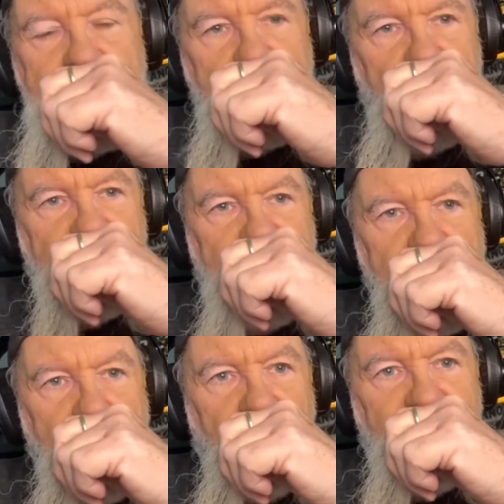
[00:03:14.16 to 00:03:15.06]
your
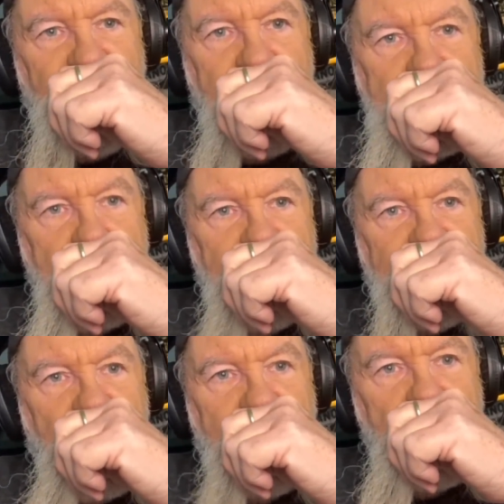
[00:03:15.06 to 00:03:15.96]
vehicle facing the
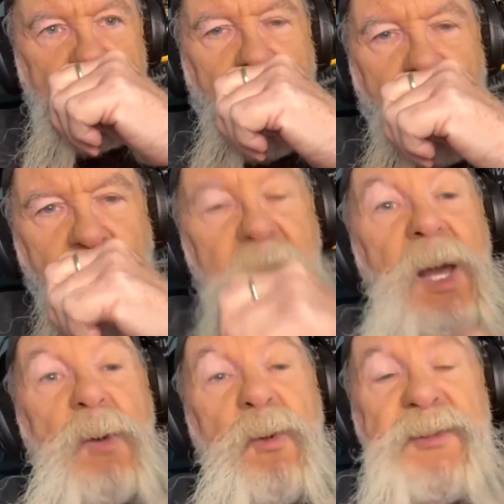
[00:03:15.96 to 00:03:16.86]
front of your car
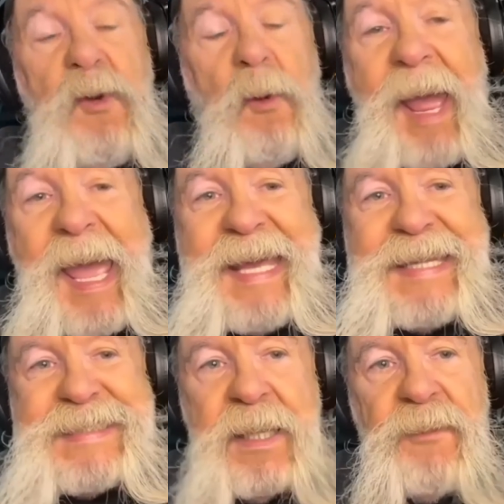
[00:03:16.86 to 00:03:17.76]
with your
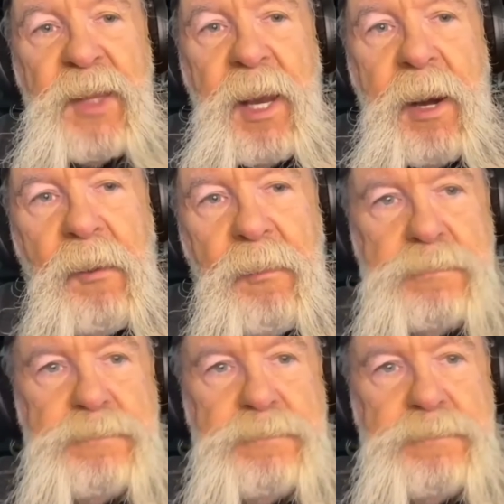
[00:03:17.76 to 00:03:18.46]
hands in the air.